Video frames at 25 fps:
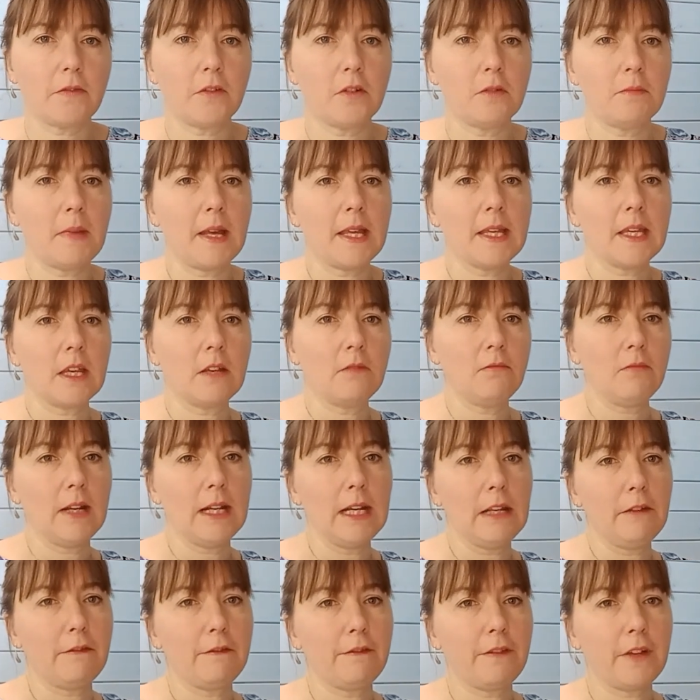for making
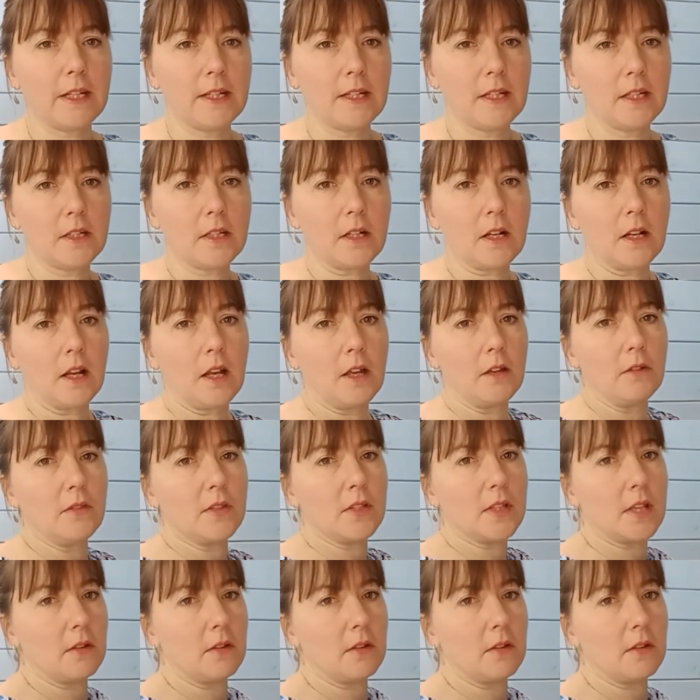really fitted clothes.